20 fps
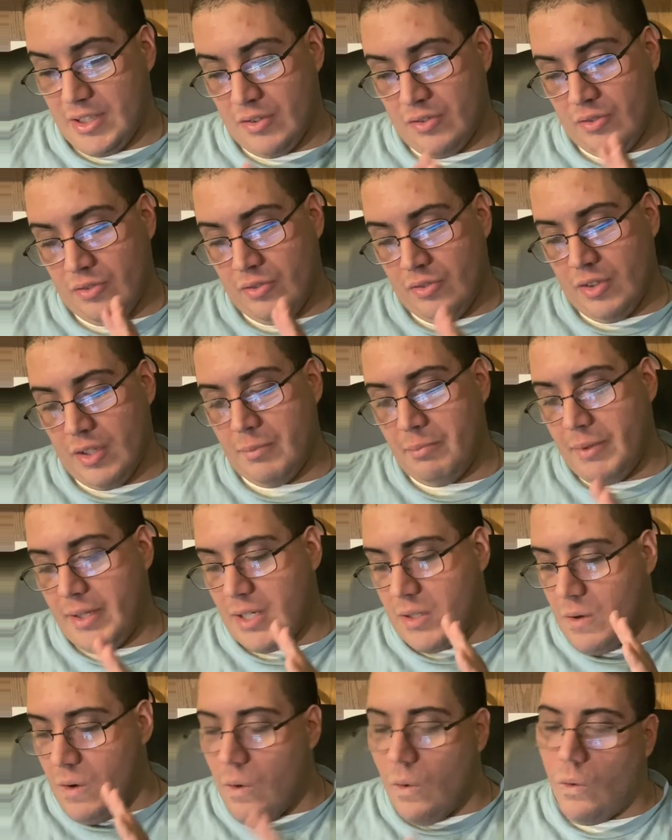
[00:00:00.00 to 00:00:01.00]
would
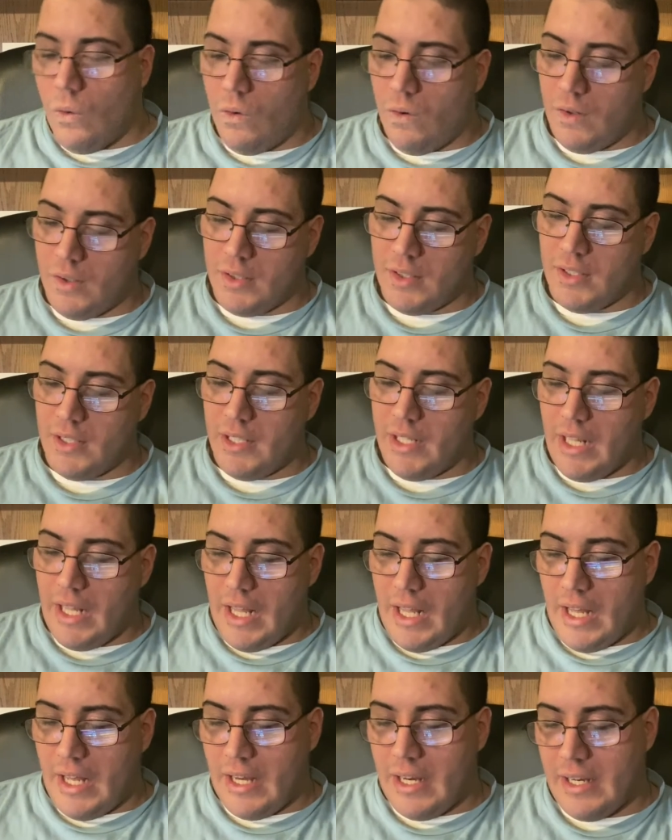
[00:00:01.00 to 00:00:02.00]
be cool,
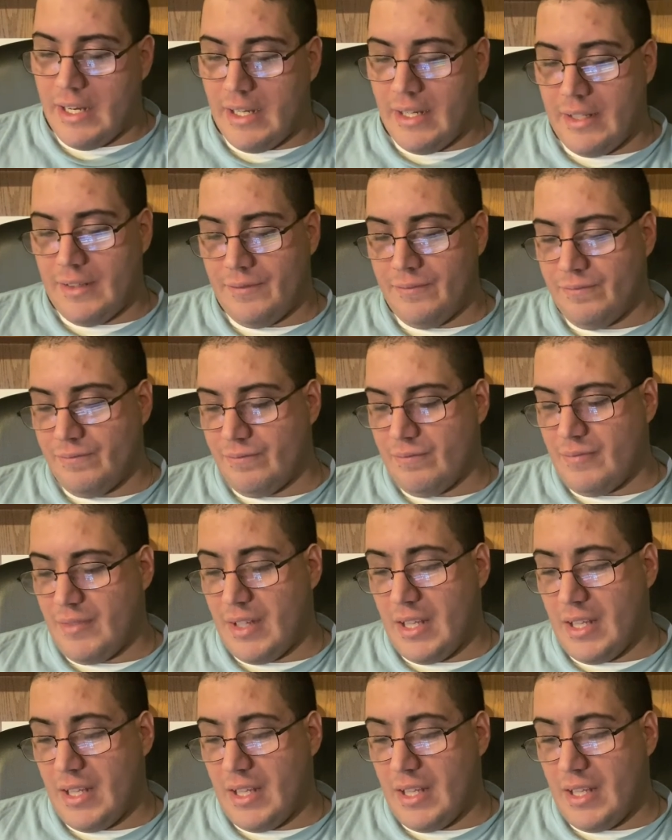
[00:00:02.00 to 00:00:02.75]
um,